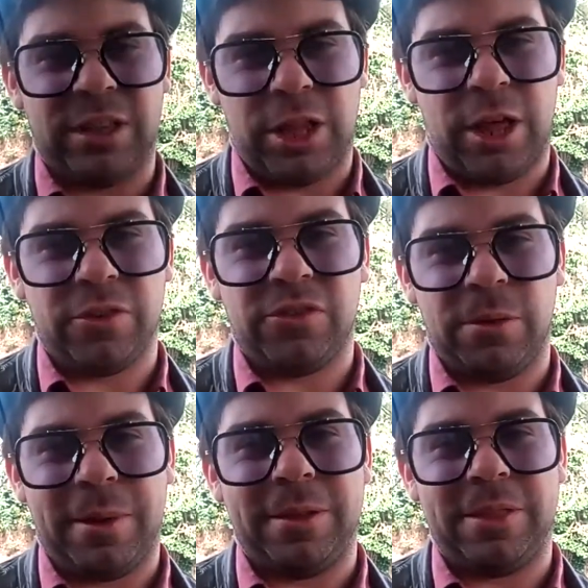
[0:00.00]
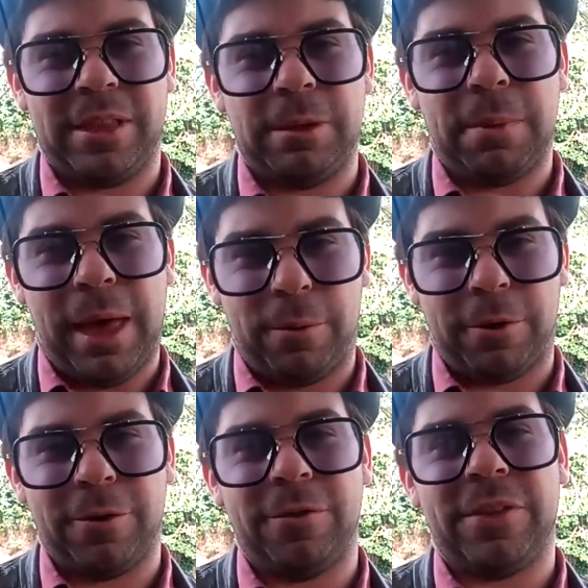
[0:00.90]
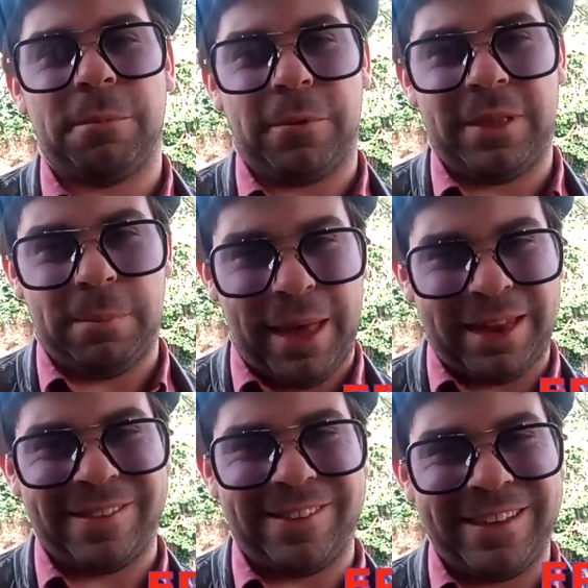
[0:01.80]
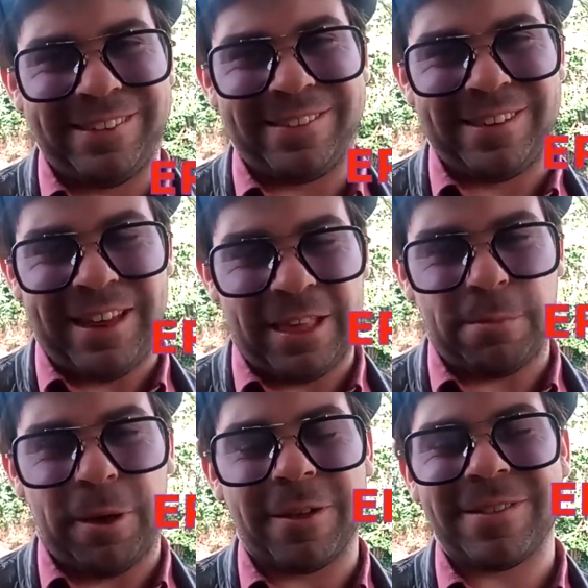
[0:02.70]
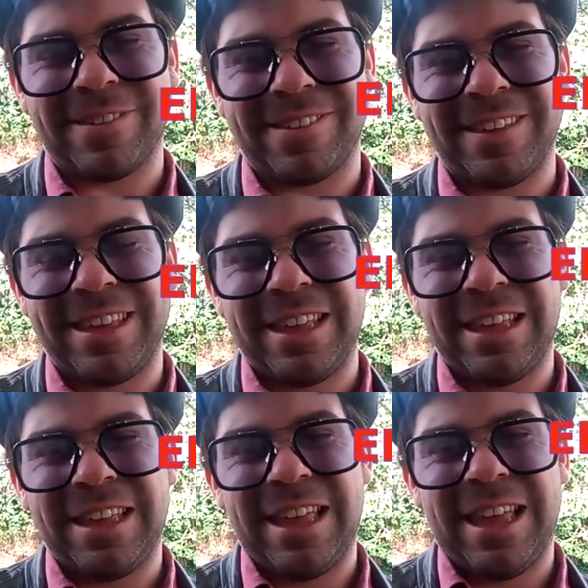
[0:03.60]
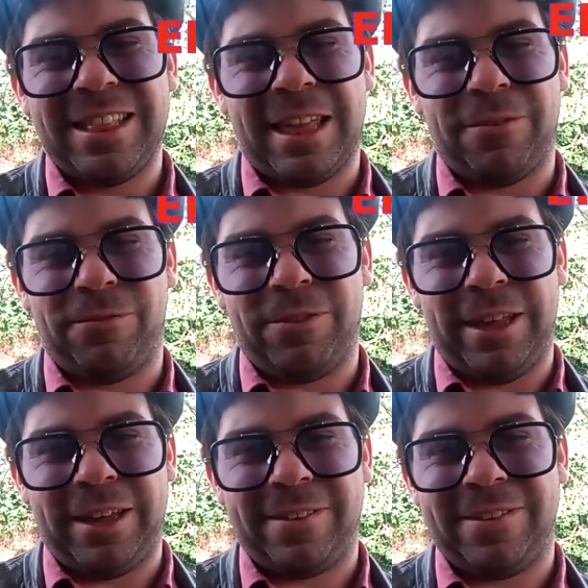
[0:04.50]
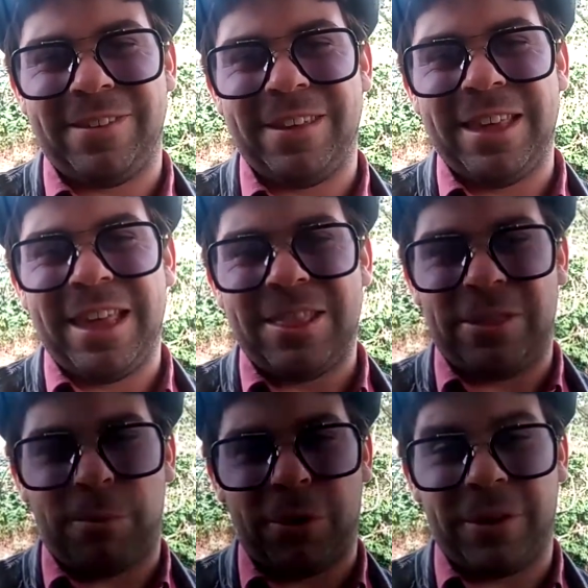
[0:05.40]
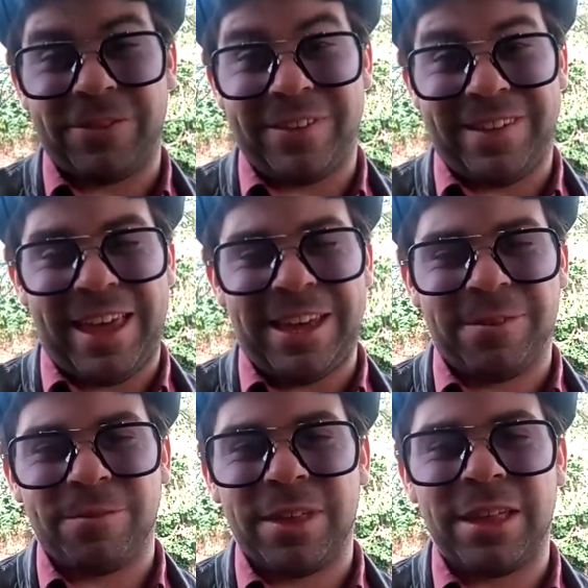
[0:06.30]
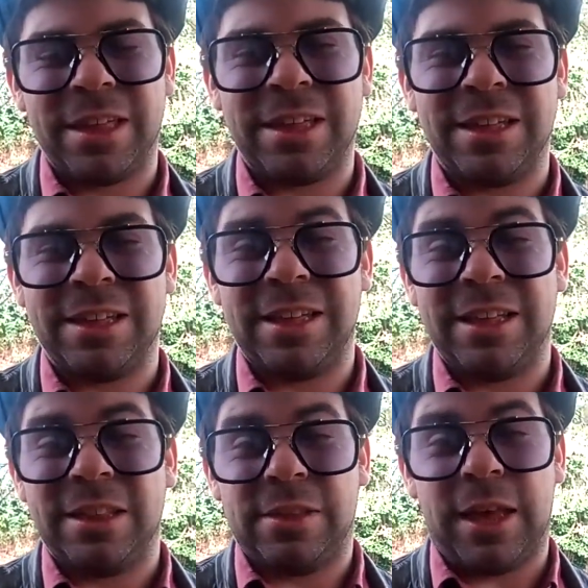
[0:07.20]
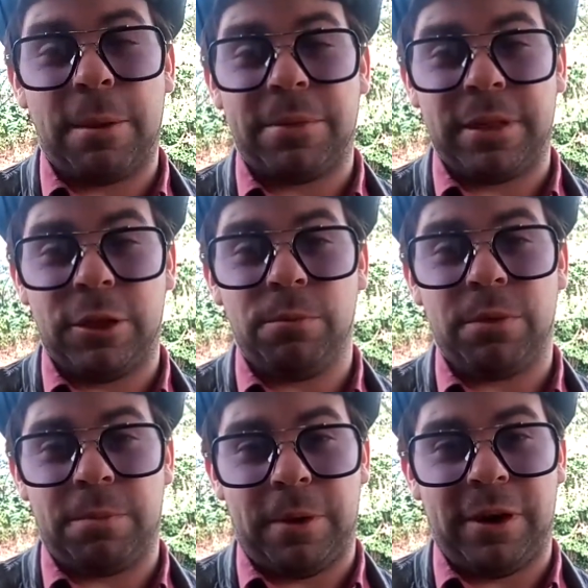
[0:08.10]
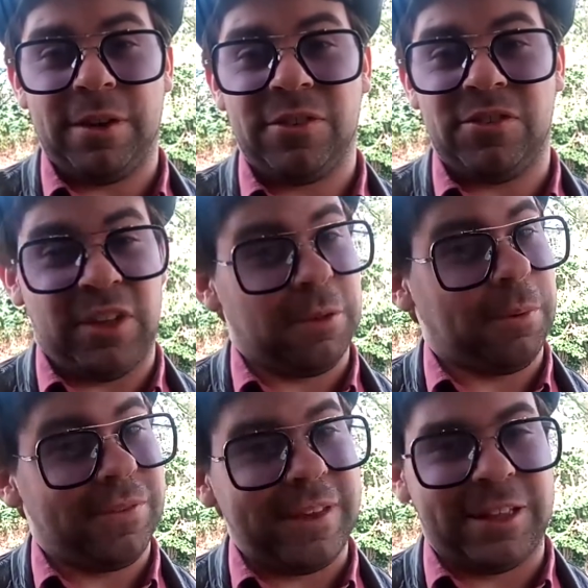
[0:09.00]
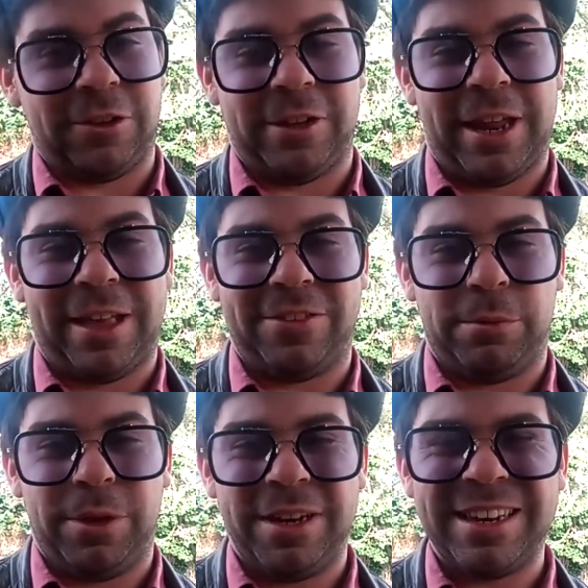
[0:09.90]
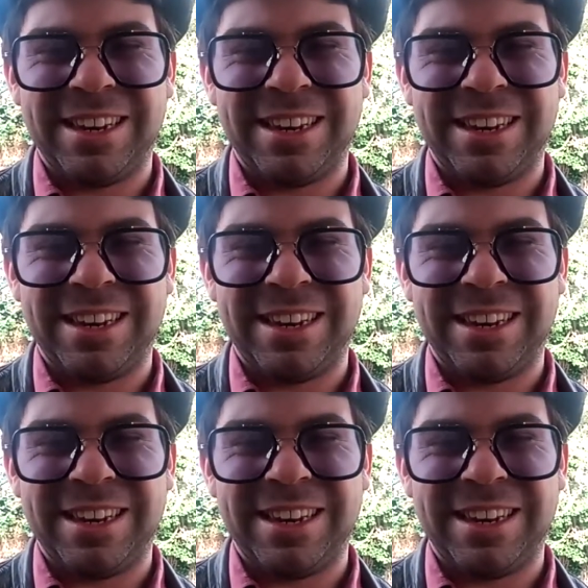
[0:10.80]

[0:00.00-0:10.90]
lot about the powers and principalities and despots that inflict the world today. The Absalom spirit is a particularly nasty one.